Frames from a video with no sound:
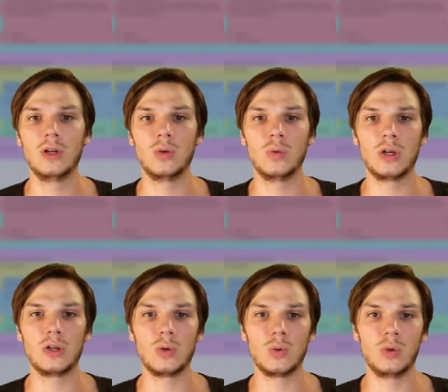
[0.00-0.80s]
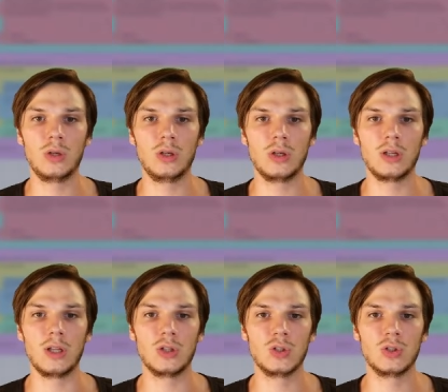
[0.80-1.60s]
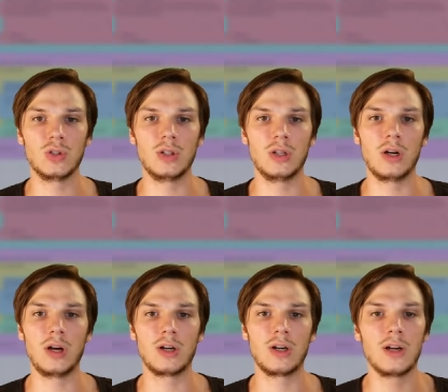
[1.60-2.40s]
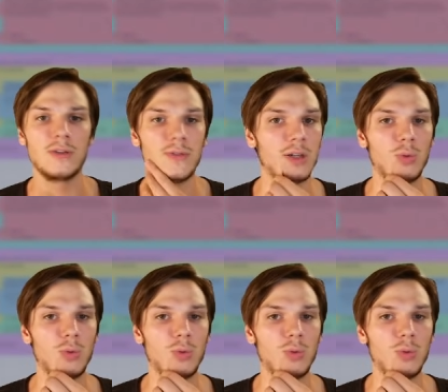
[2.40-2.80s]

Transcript: where we can enter the archive